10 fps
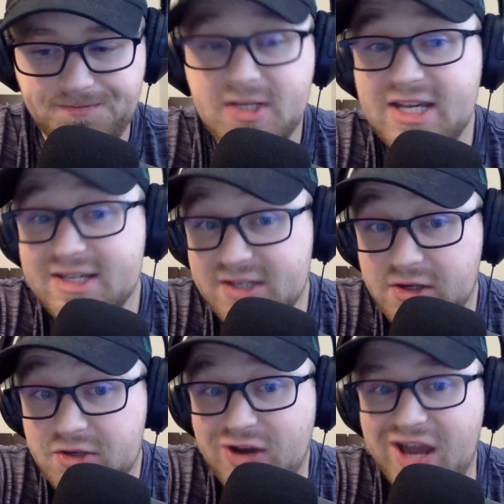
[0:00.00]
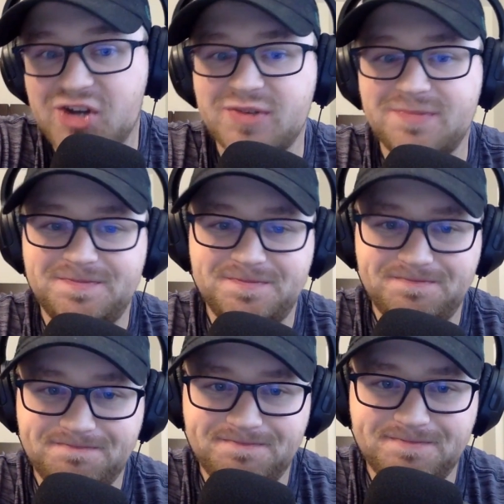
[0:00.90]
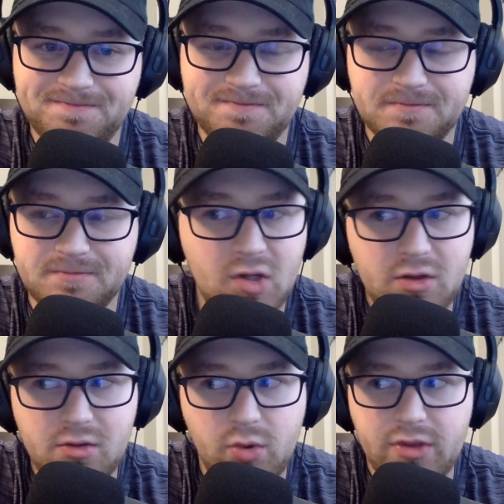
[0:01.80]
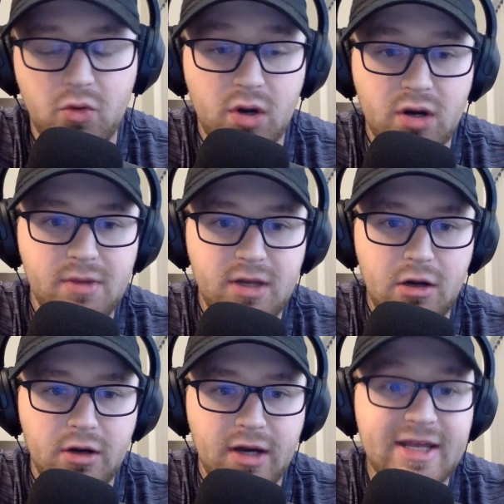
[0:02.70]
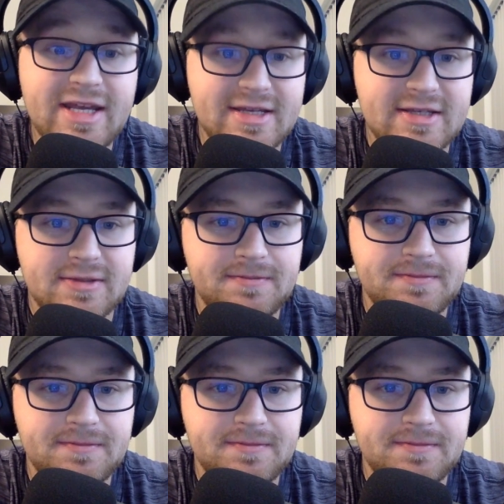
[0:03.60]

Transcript: He is a distraction. Whether you want to admit it or not, he is.